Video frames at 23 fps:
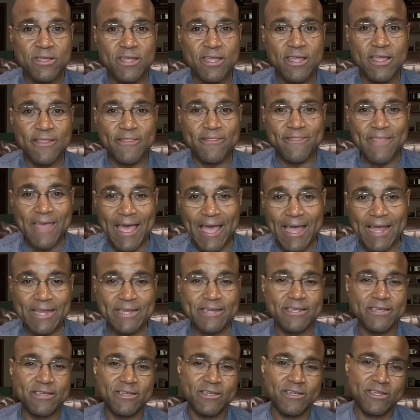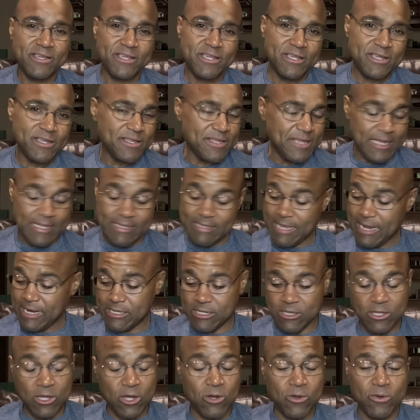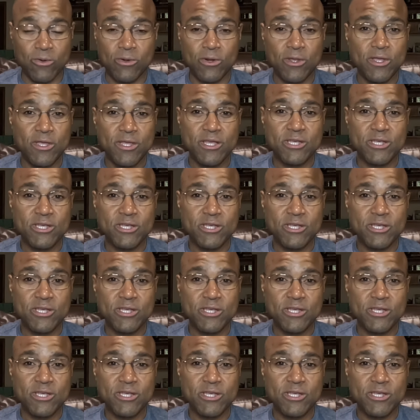And that alone